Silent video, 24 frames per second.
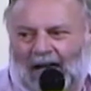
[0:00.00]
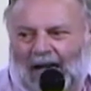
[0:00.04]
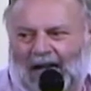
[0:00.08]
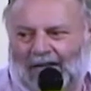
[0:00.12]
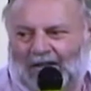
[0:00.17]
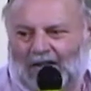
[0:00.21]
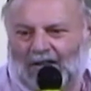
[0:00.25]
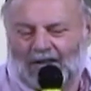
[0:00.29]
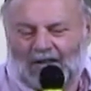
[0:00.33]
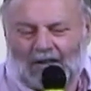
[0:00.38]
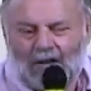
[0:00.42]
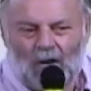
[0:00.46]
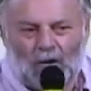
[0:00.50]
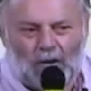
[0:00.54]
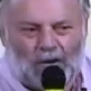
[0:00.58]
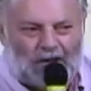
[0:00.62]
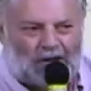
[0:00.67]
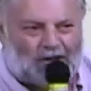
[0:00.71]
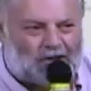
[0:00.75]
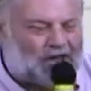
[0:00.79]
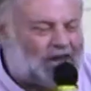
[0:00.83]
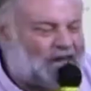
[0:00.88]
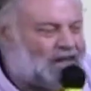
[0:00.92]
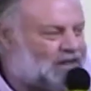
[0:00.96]
I just know
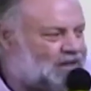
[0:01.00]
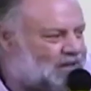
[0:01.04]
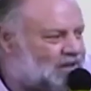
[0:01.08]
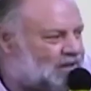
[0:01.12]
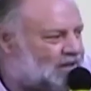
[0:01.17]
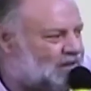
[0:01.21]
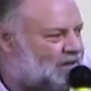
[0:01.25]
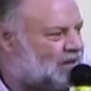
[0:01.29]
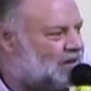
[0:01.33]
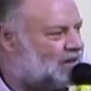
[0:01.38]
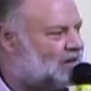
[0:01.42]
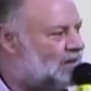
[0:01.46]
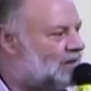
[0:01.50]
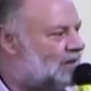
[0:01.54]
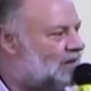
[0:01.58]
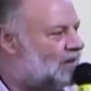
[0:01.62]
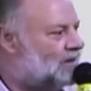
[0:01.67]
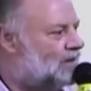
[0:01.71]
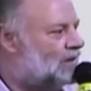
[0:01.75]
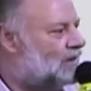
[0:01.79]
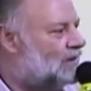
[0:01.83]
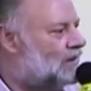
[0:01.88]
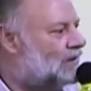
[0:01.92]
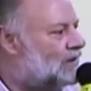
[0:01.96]
that Jesus
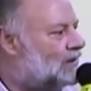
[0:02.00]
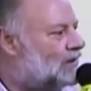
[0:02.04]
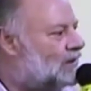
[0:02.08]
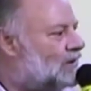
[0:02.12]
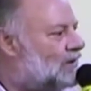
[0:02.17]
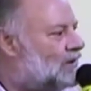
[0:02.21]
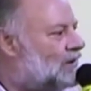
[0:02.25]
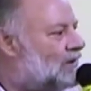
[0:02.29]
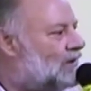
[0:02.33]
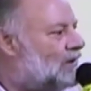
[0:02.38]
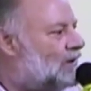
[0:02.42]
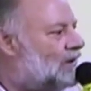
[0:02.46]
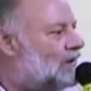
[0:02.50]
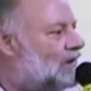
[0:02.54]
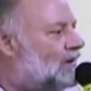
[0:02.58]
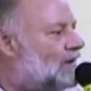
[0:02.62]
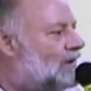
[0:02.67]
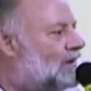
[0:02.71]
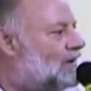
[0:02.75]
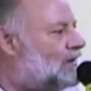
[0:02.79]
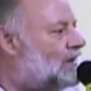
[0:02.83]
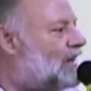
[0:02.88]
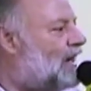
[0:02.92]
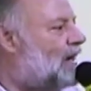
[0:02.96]

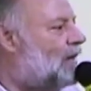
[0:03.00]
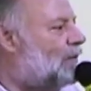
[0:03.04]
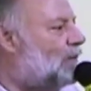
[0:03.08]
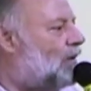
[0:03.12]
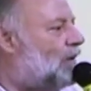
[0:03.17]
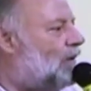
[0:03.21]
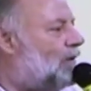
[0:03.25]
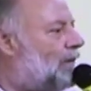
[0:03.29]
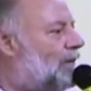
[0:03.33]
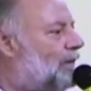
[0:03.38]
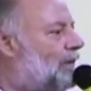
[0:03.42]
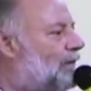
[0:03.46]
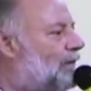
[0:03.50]
is able.